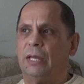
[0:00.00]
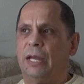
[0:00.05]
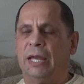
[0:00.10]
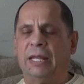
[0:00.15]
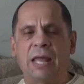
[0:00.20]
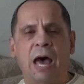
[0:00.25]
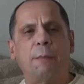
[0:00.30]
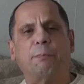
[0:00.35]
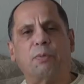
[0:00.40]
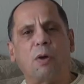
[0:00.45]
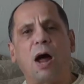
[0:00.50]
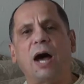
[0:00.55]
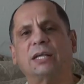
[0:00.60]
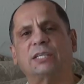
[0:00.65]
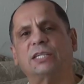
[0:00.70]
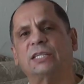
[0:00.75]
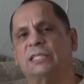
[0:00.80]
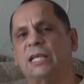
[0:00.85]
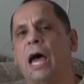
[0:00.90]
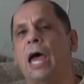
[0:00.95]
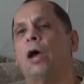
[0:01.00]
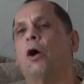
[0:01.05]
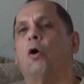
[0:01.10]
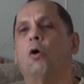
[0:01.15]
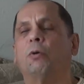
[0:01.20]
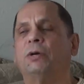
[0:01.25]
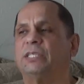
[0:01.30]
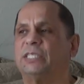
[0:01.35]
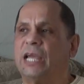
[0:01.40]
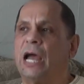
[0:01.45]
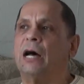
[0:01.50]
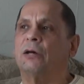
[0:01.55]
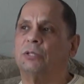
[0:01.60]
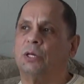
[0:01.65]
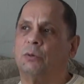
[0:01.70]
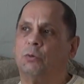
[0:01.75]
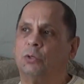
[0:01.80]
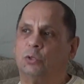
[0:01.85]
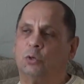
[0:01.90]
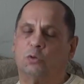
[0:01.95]
In that process, I always
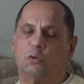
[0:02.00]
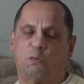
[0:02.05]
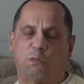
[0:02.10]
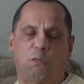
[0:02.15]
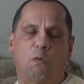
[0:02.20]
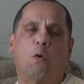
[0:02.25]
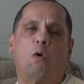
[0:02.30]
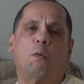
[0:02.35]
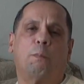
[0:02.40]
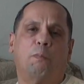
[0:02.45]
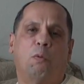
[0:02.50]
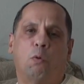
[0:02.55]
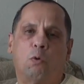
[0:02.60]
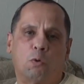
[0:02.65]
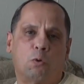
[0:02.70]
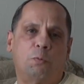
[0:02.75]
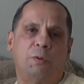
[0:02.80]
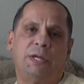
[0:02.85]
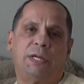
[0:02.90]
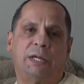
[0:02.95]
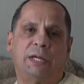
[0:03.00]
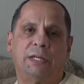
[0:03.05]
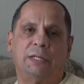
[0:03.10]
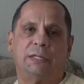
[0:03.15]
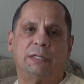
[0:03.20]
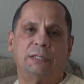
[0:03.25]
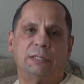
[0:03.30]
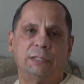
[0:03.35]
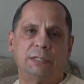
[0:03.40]
counted with those 4 Puerto Rican